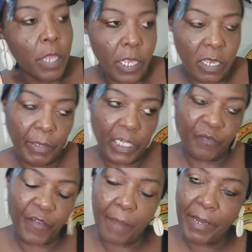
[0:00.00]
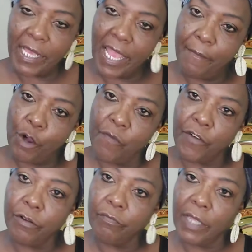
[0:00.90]
Him and his family came
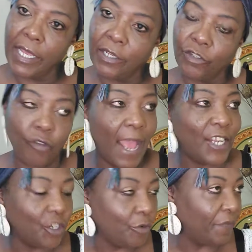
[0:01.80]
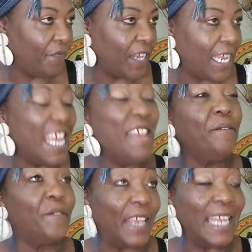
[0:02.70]
over and tried to
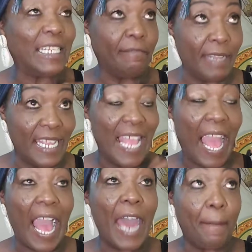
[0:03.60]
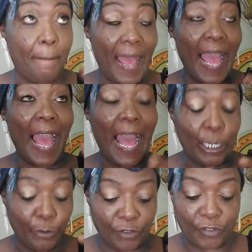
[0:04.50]
evict me out of my
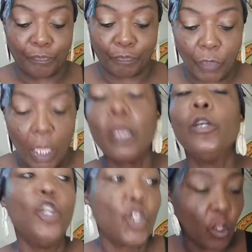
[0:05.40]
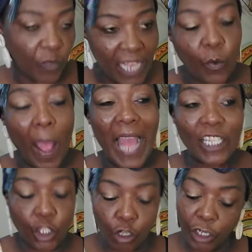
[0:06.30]
house. So that's why I
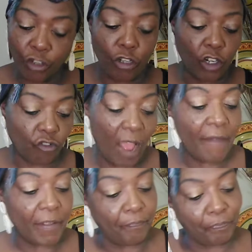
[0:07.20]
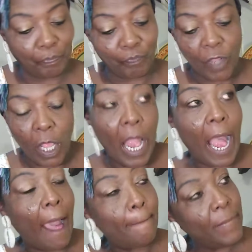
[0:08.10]
started truck driving.
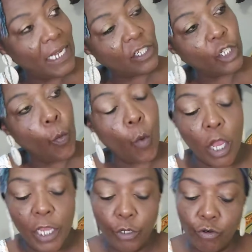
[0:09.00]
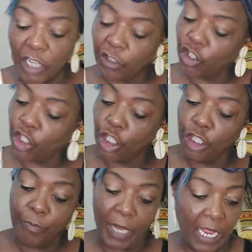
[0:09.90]
I met someone who
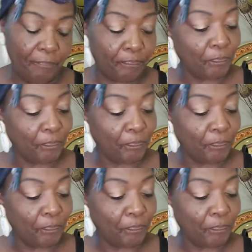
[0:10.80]
understood me,